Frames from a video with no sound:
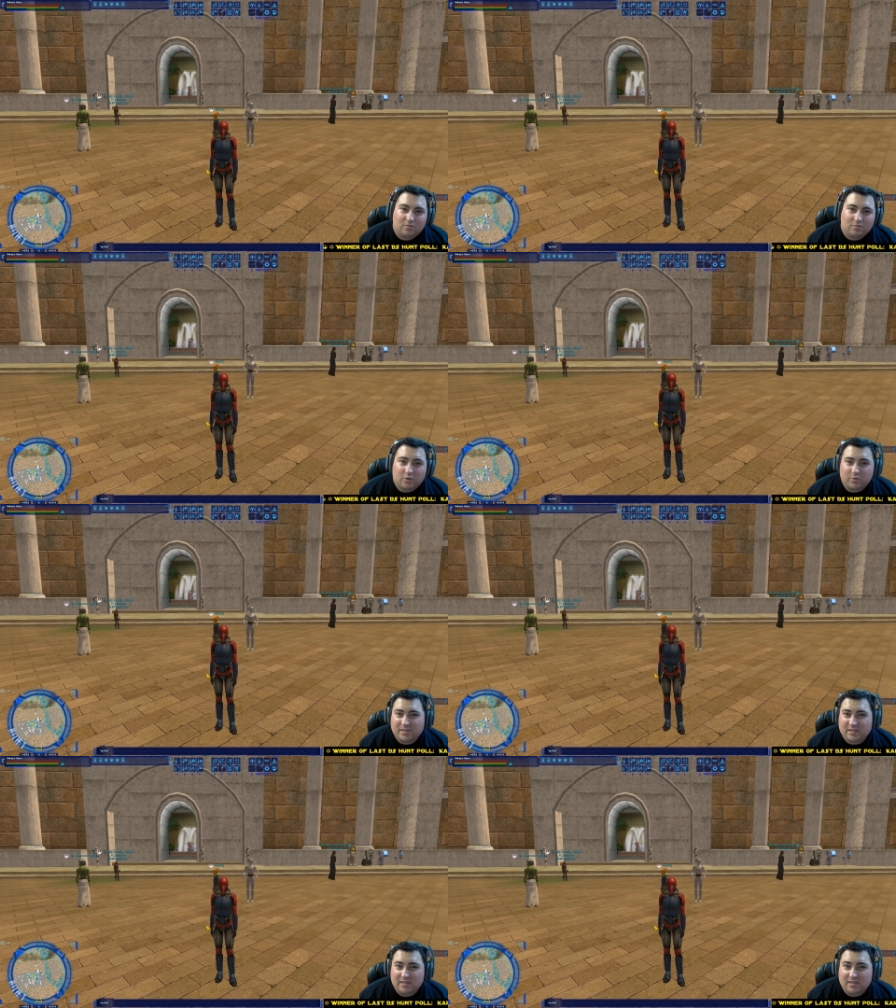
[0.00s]
or was
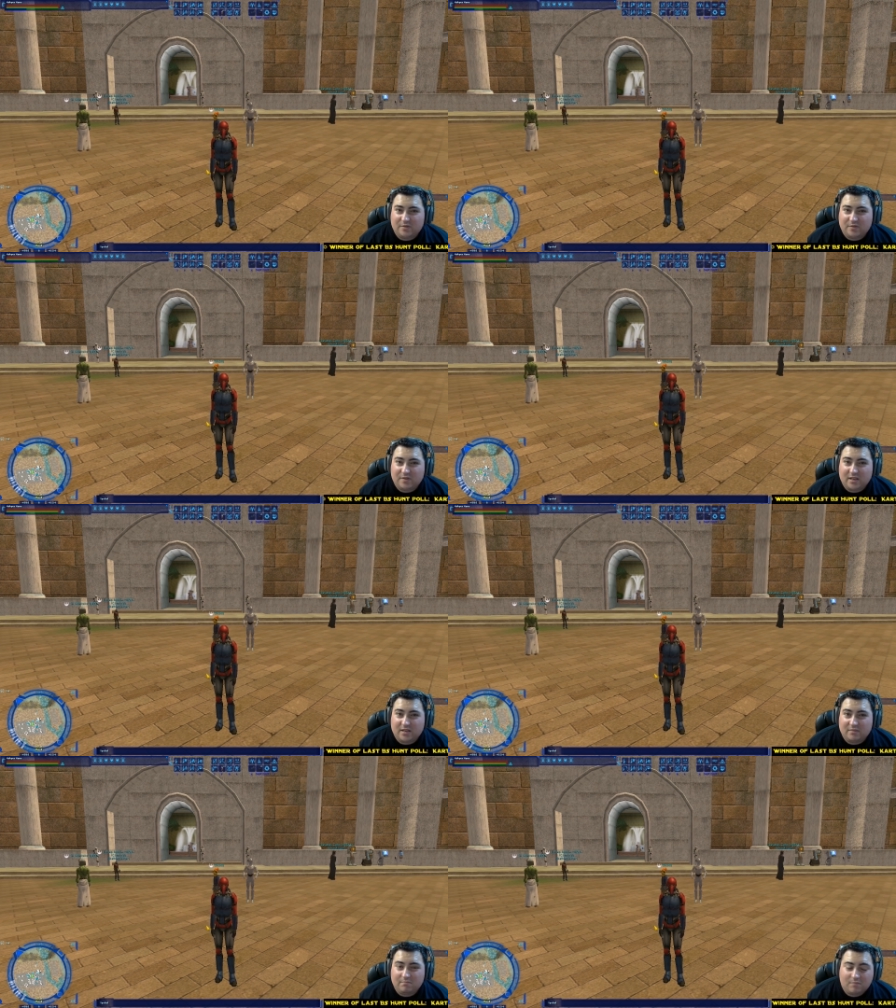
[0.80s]
at least
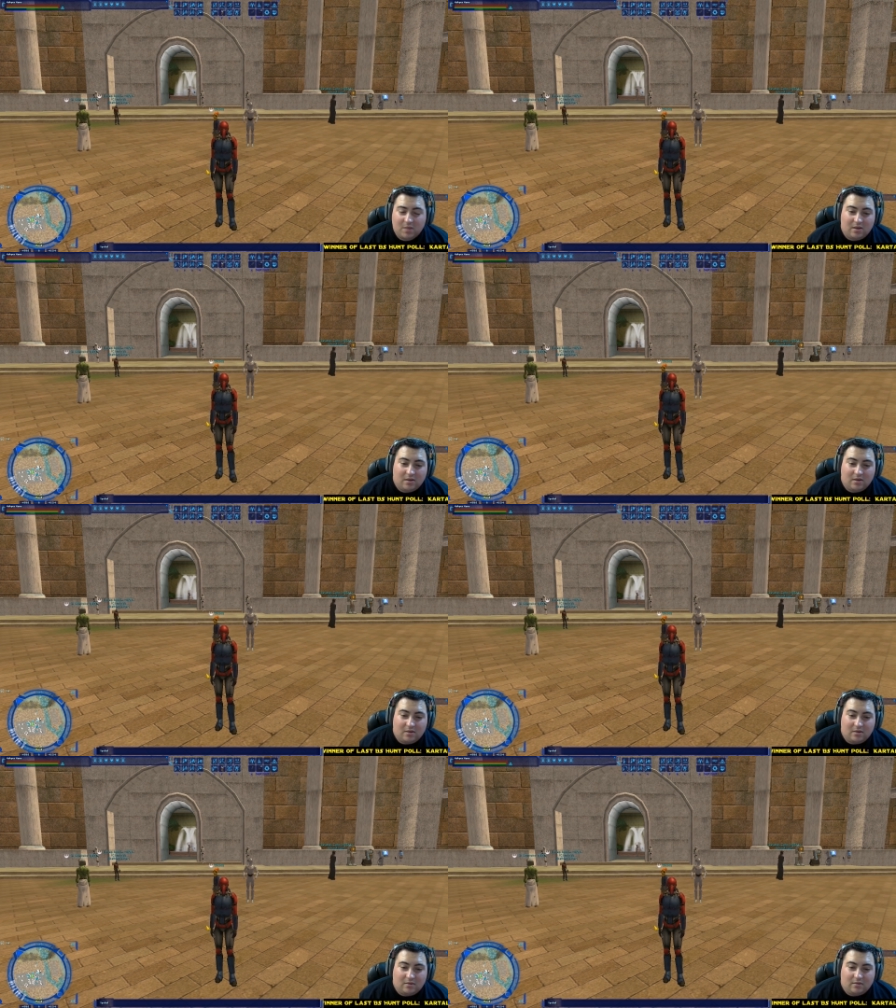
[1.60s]
entertaining.
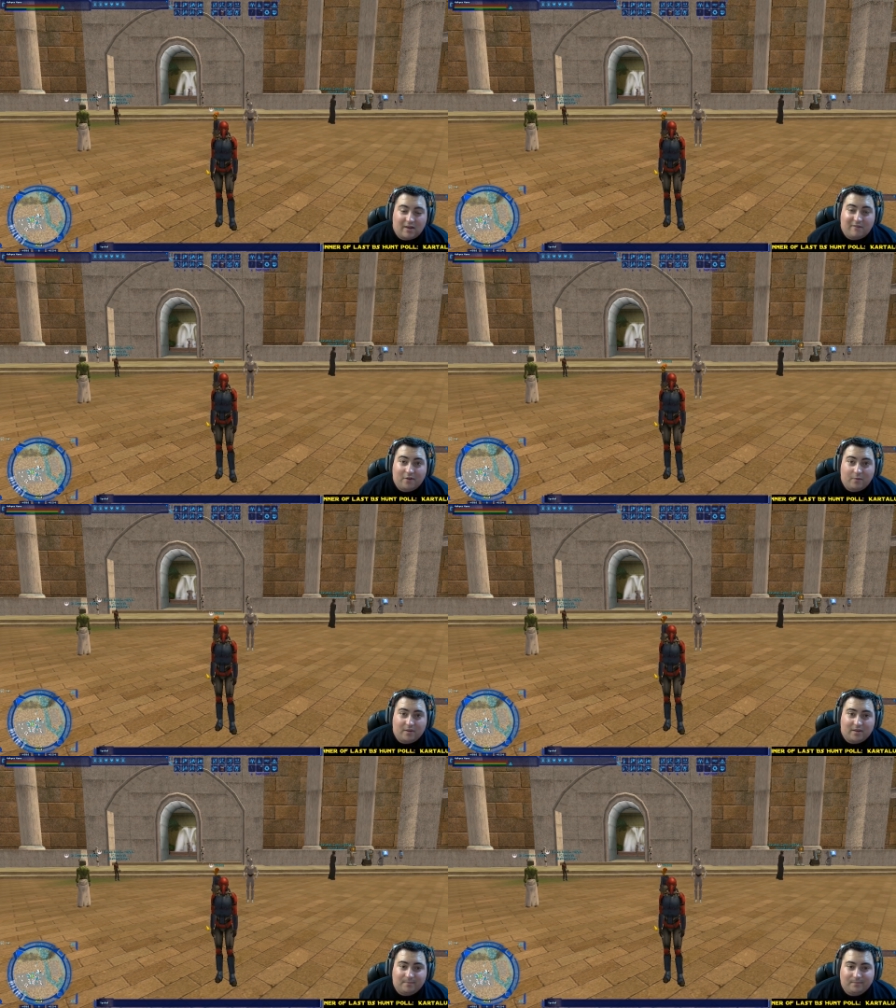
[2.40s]
Have fun
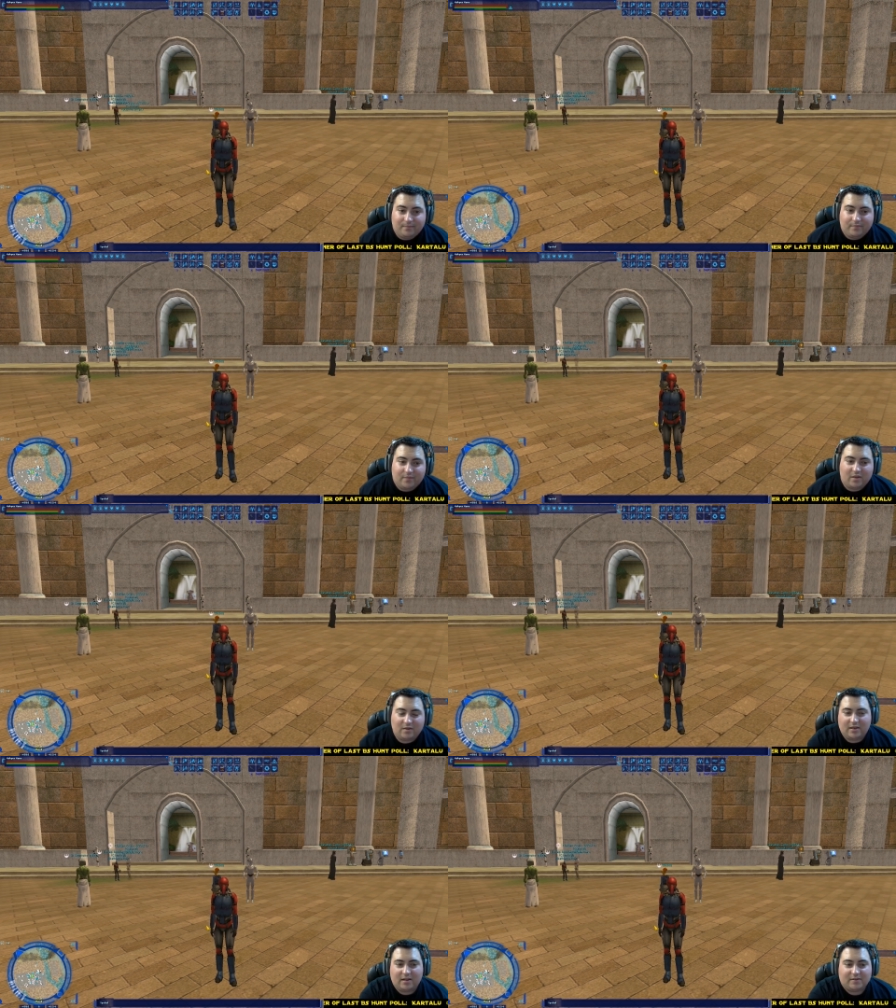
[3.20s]
with it,
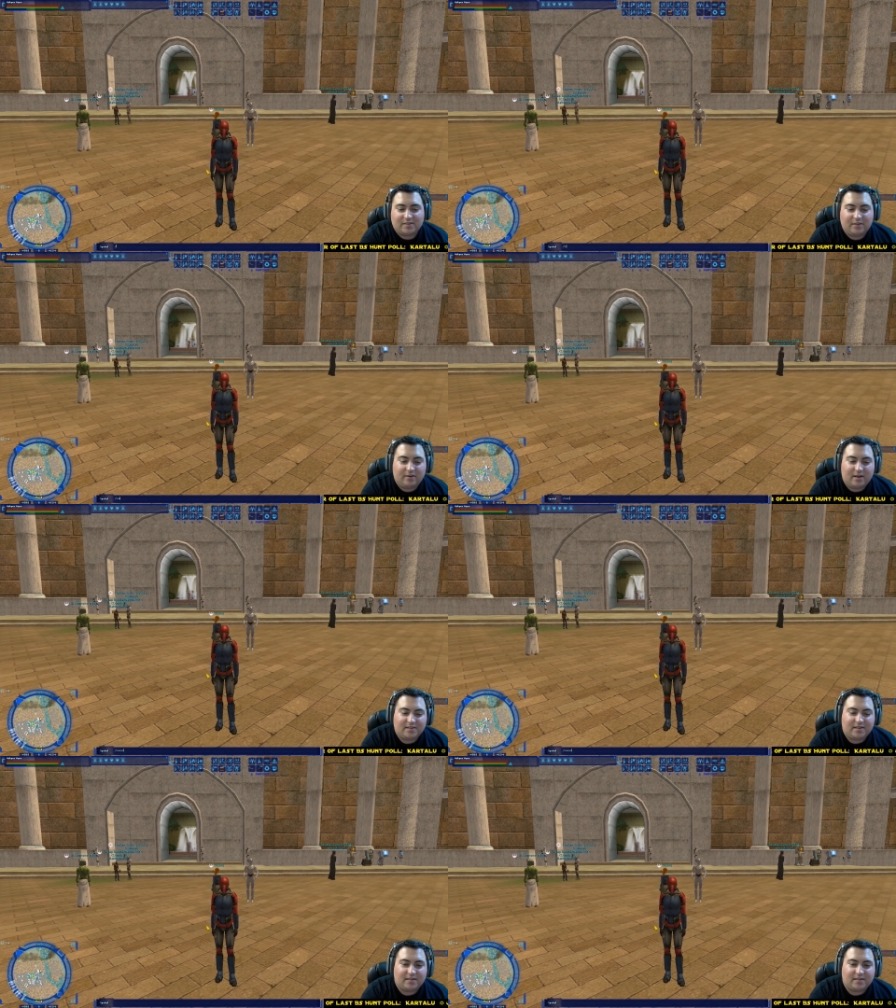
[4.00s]
and I'll see you guys next